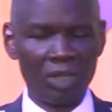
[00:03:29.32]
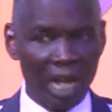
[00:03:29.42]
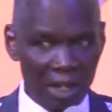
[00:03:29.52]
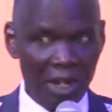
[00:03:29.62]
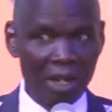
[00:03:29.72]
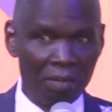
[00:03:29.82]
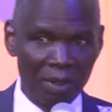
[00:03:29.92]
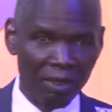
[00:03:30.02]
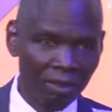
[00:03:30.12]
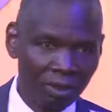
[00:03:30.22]
Are you hearing
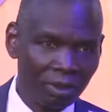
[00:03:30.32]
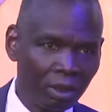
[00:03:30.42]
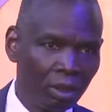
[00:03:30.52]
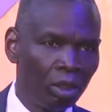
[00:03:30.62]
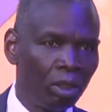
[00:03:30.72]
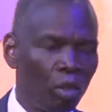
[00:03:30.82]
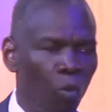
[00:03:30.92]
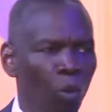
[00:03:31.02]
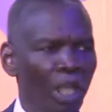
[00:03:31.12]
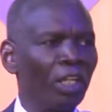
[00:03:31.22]
me?
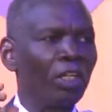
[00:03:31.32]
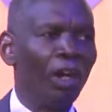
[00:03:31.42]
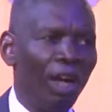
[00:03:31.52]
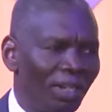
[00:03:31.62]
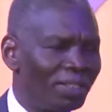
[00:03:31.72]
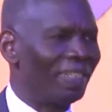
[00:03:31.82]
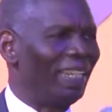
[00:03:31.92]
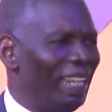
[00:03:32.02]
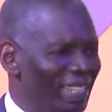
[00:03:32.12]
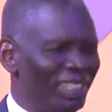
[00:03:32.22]
When
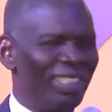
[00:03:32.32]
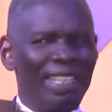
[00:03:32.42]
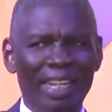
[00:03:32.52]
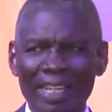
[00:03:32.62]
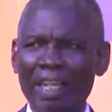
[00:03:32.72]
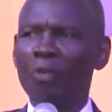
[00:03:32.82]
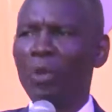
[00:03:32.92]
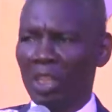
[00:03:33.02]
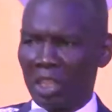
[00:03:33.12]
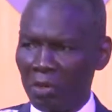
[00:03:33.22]
God is
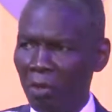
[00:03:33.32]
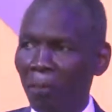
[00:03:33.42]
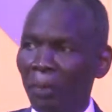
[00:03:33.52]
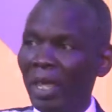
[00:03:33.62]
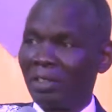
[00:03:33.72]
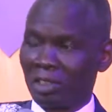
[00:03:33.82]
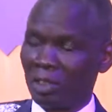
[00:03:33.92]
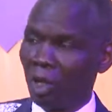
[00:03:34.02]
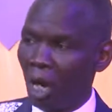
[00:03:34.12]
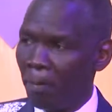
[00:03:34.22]
dealing with you,
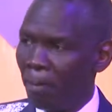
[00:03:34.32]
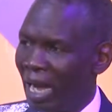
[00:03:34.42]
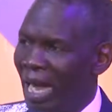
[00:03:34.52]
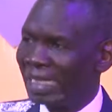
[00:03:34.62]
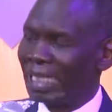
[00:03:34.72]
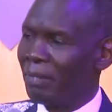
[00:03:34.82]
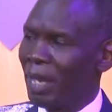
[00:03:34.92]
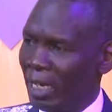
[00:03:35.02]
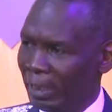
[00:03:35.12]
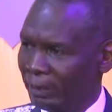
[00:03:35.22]
picks you up as a
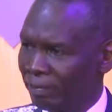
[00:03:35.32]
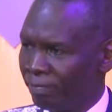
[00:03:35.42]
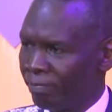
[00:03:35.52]
man